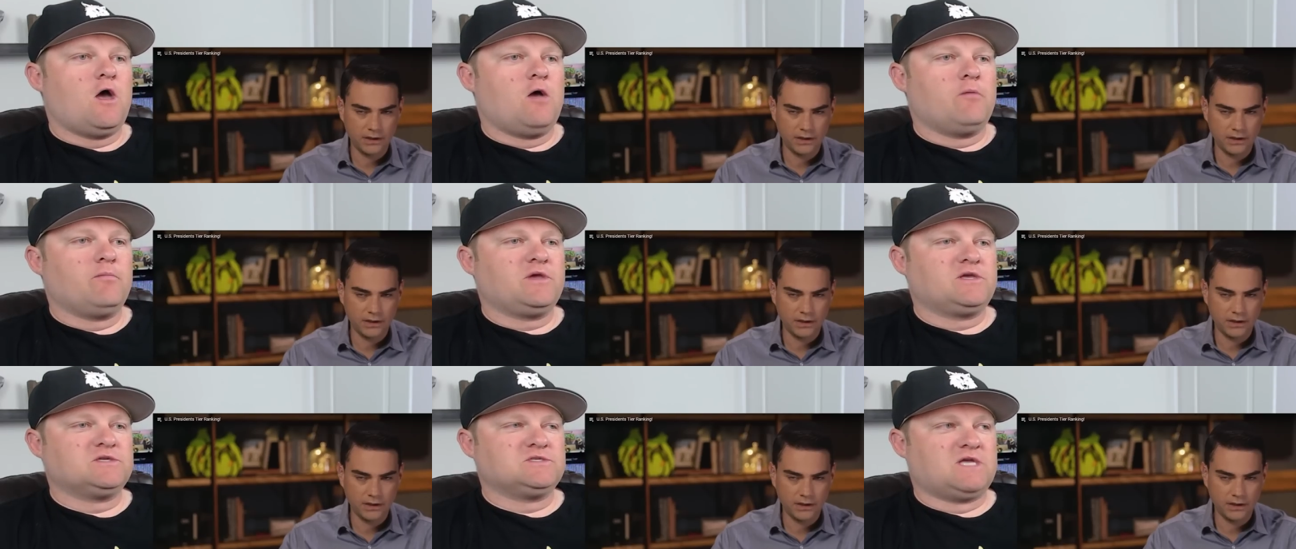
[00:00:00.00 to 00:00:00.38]

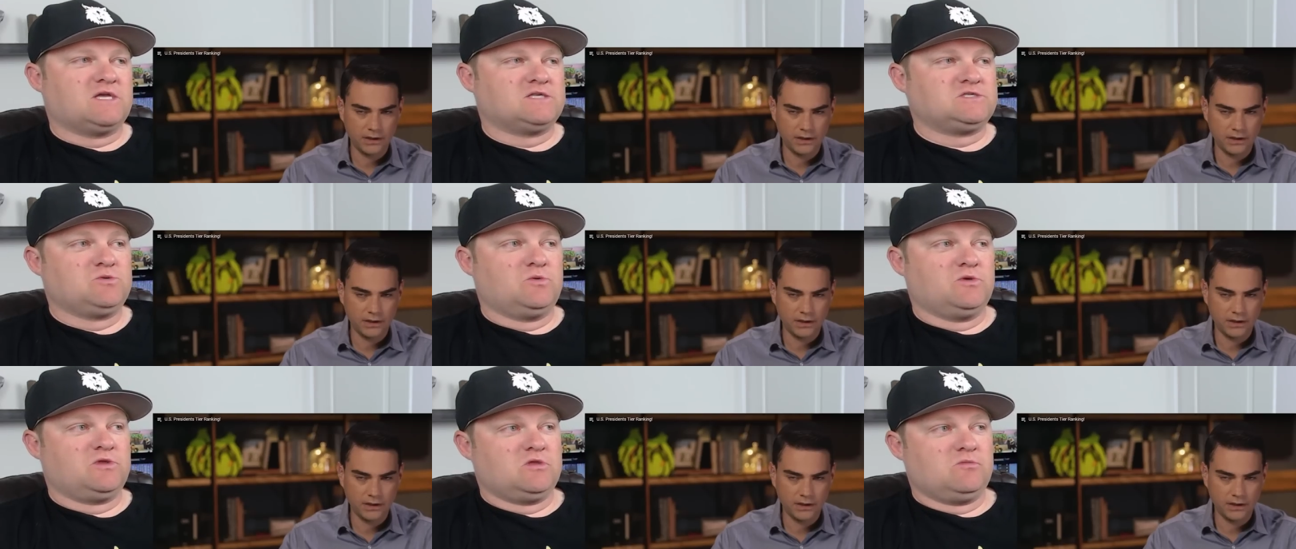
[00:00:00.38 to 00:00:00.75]
Speaker 1: Because that's
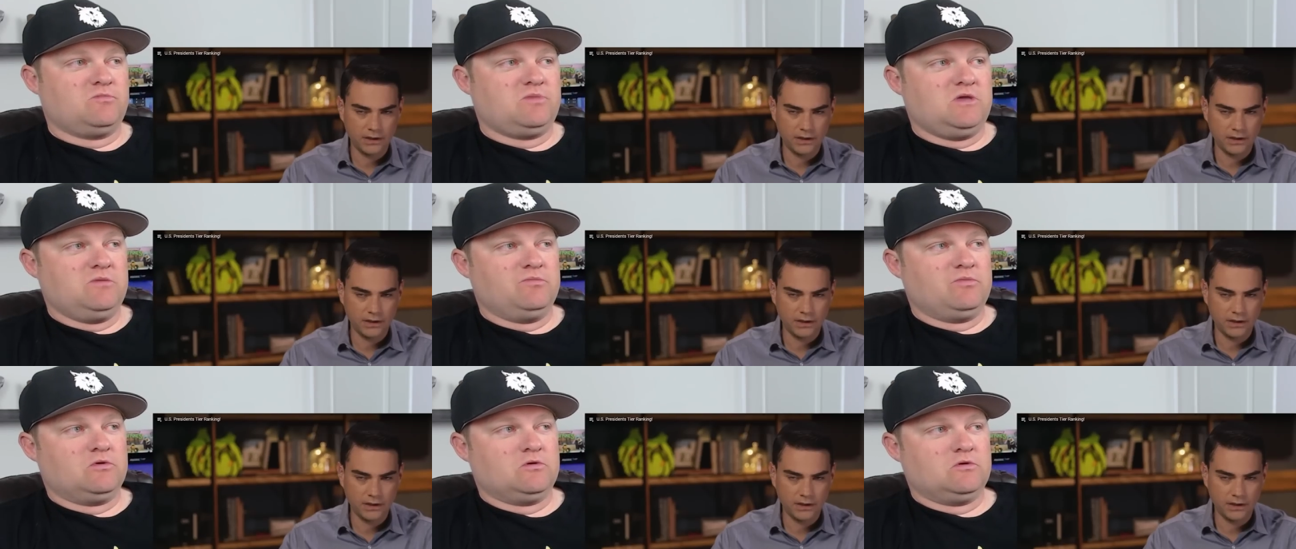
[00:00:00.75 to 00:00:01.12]
what the
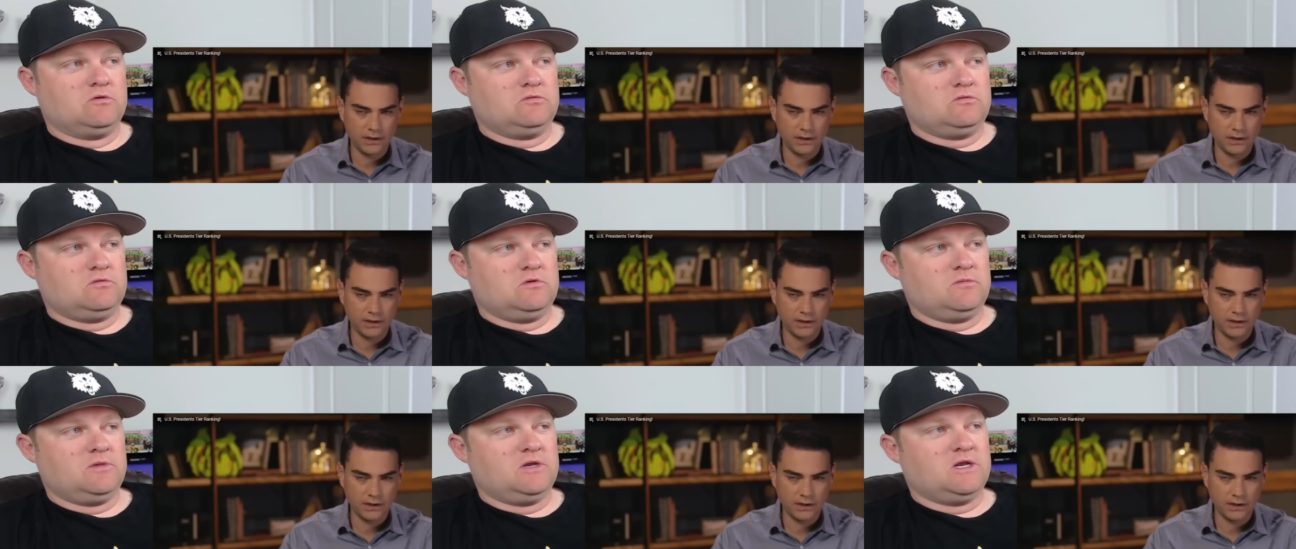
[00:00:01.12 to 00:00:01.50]
people,
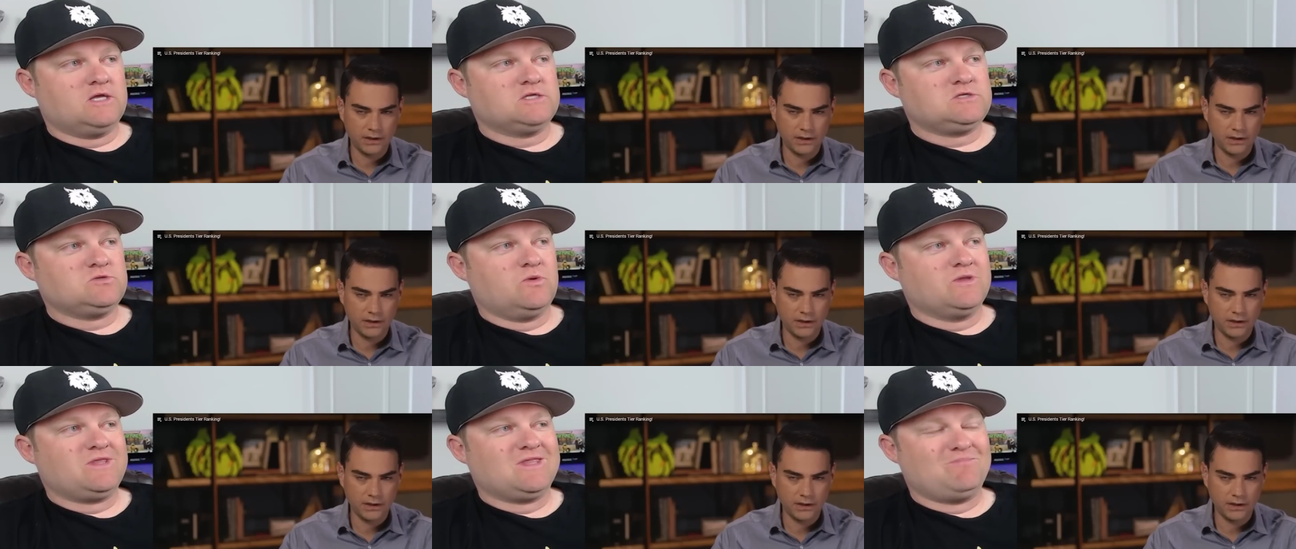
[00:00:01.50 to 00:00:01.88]
I mean, that's
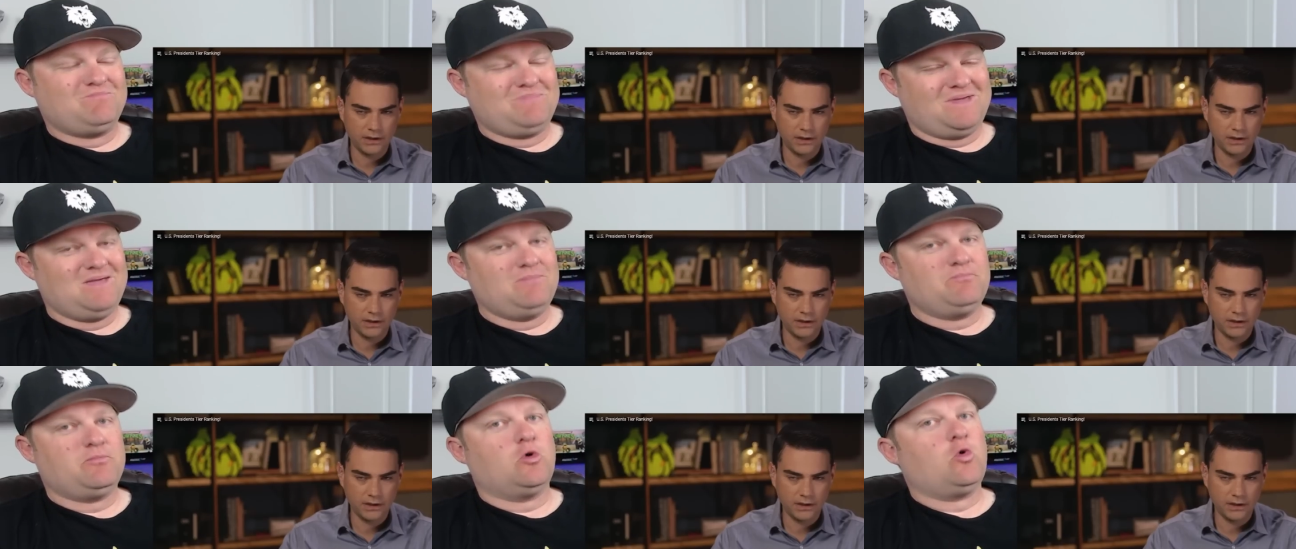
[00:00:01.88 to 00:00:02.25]
what the
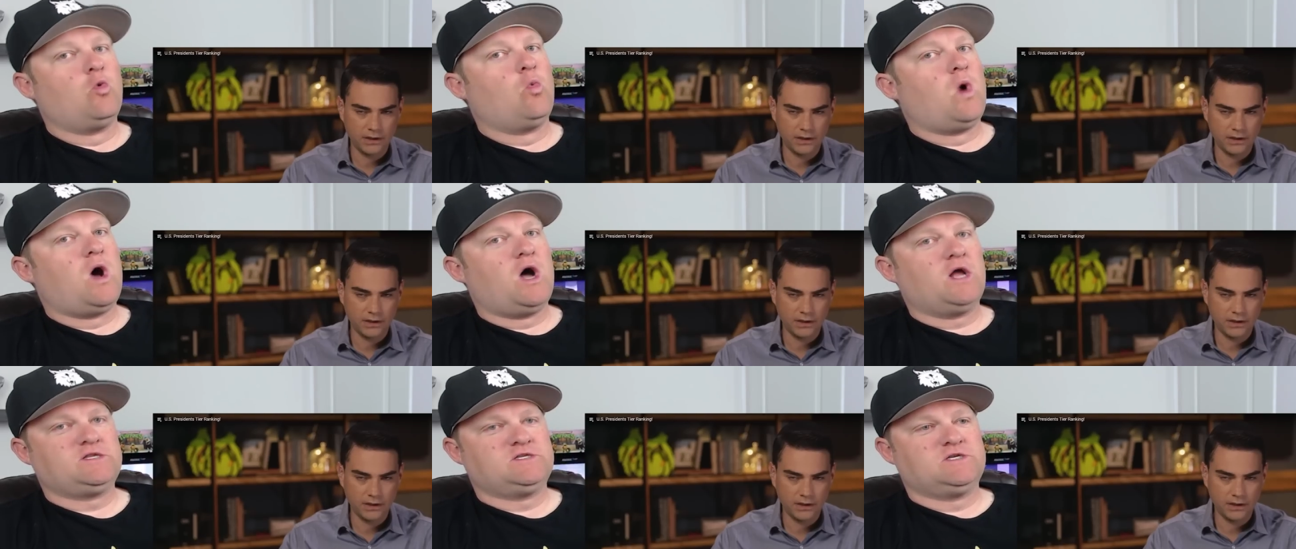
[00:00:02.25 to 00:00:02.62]
people
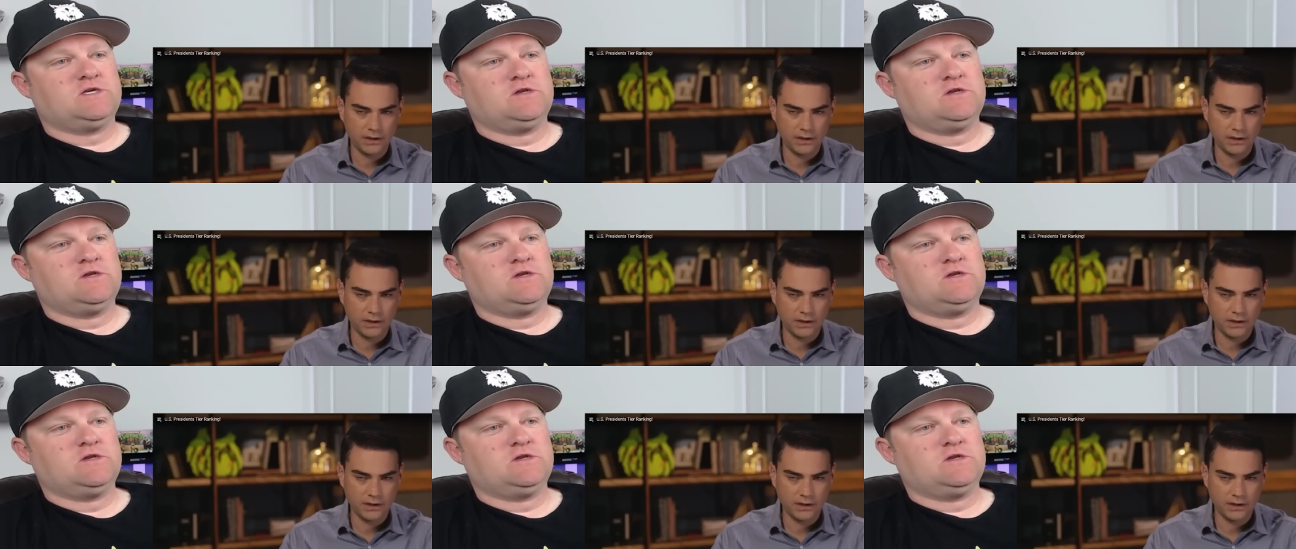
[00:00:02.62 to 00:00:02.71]
wanted.